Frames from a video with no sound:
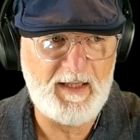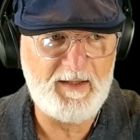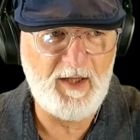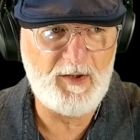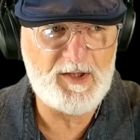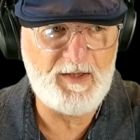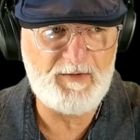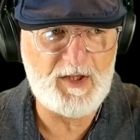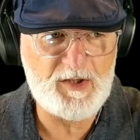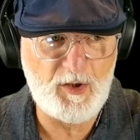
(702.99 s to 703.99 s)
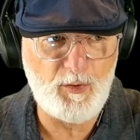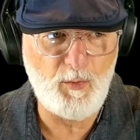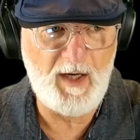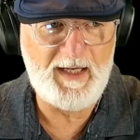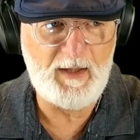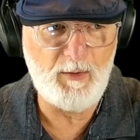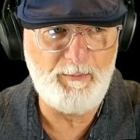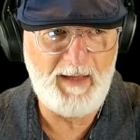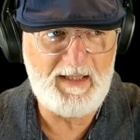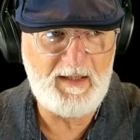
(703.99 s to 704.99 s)
Notice they've just got a right angle
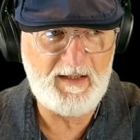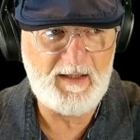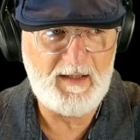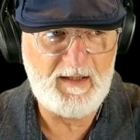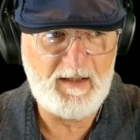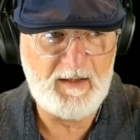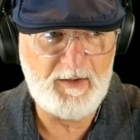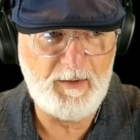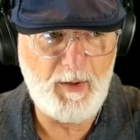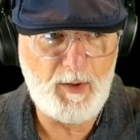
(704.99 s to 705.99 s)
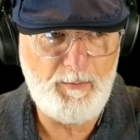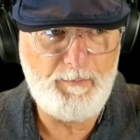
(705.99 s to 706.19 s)
bend on the bottom,